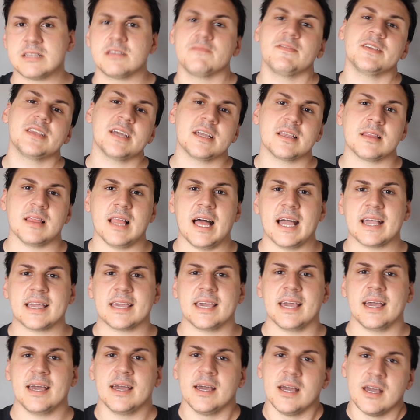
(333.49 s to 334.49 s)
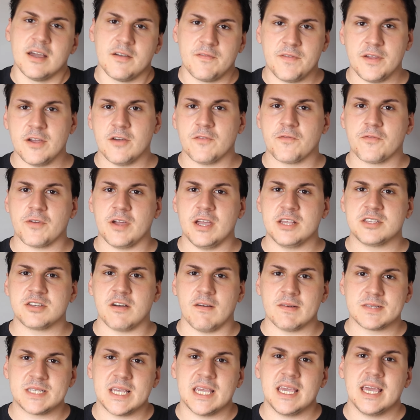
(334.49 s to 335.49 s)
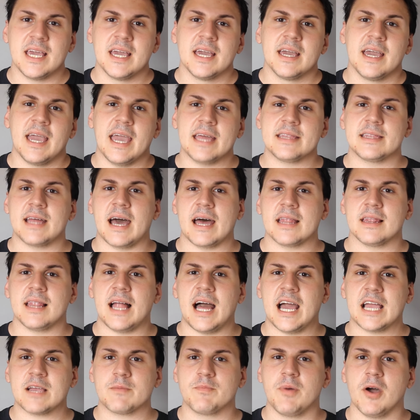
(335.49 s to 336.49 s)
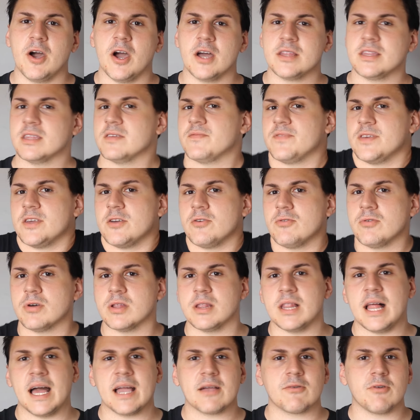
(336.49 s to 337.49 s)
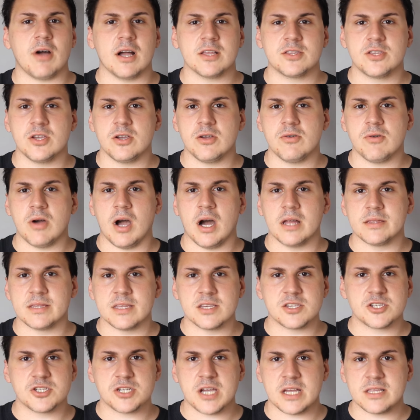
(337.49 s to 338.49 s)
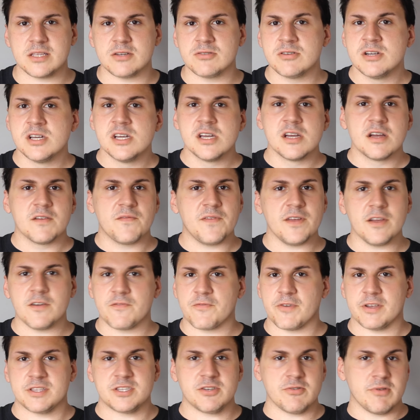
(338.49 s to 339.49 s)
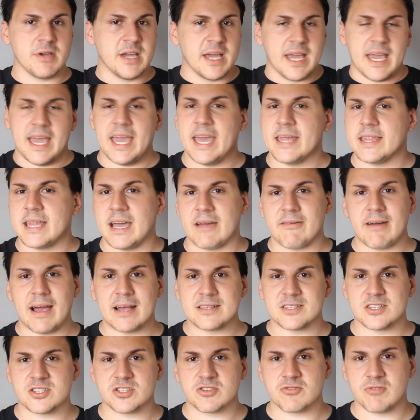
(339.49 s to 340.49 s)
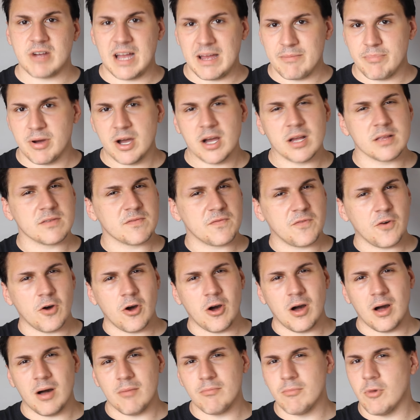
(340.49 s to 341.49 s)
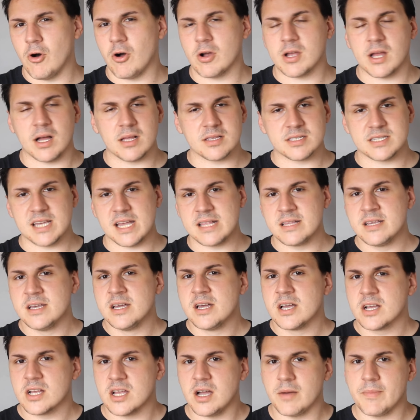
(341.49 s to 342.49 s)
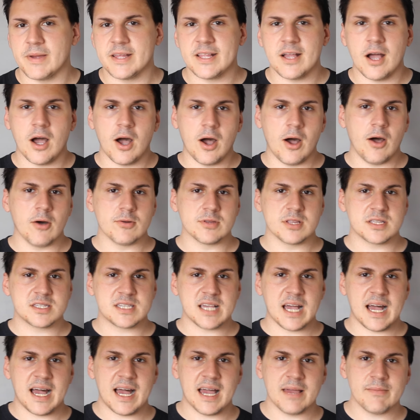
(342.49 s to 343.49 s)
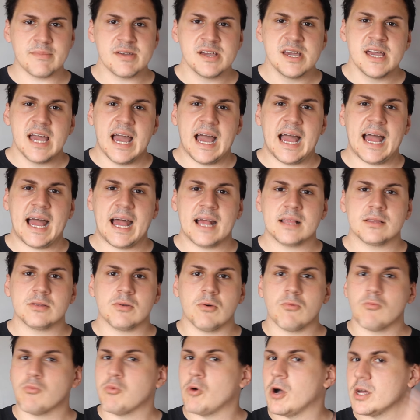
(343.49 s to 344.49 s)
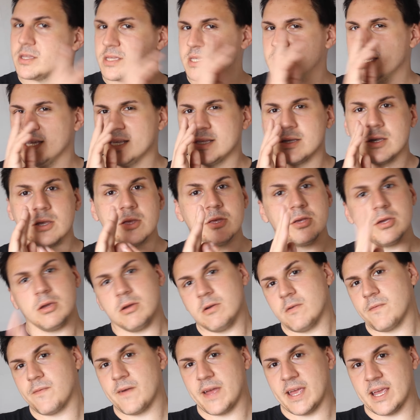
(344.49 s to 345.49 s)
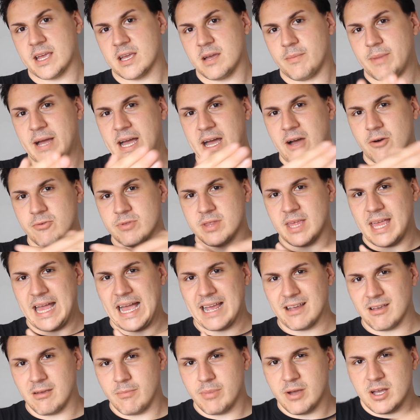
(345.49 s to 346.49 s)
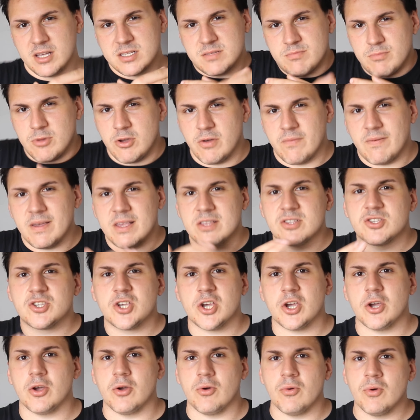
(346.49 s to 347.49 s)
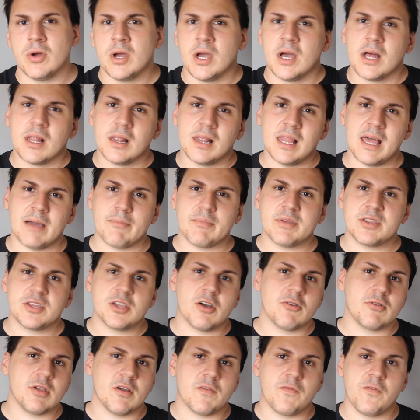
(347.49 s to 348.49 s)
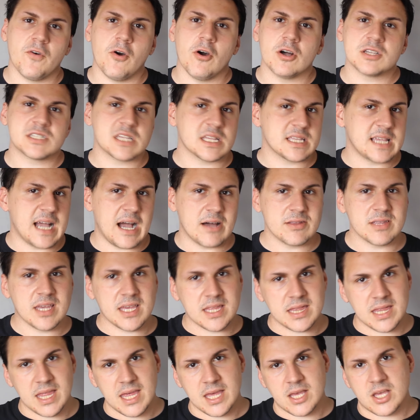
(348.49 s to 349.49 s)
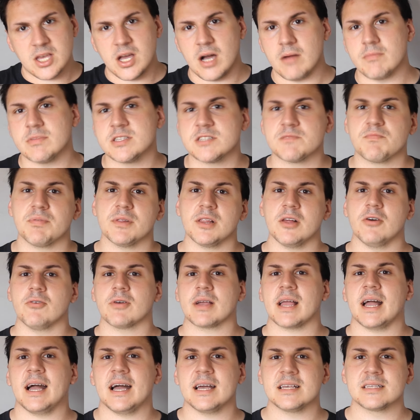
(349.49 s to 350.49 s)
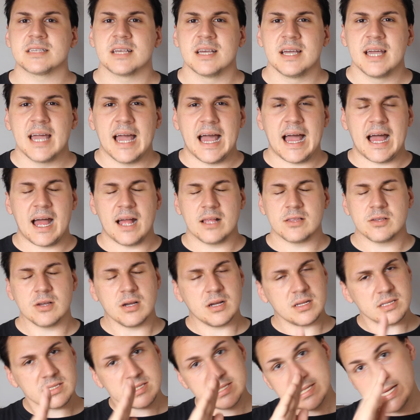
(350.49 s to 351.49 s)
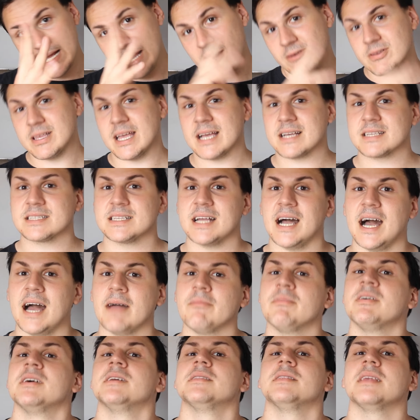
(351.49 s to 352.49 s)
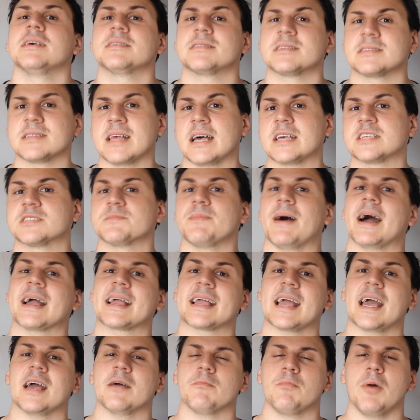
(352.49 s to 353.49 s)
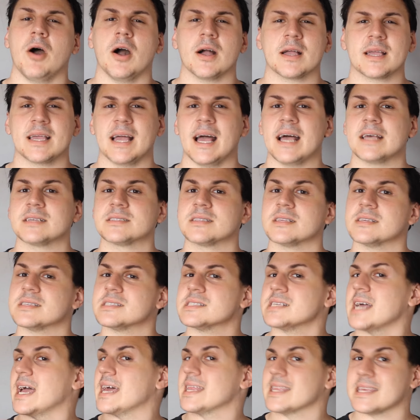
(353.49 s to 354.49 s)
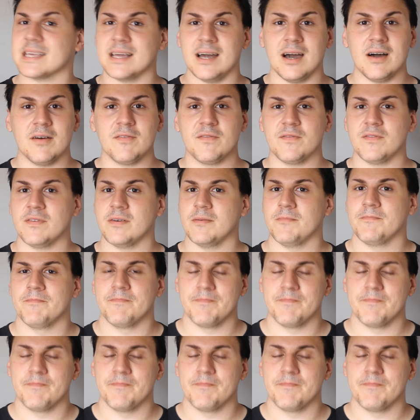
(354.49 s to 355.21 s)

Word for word: If you did like it, feel free to obviously hit that like button. If you like what I do on this channel, feel free to hit that round subscribe button for more content coming all the time. And what did you think about The Angry Birds Movie two? Let me know your thoughts down in the comments below, guys. And until next time, this is That Spike Hair Podcast, signing off.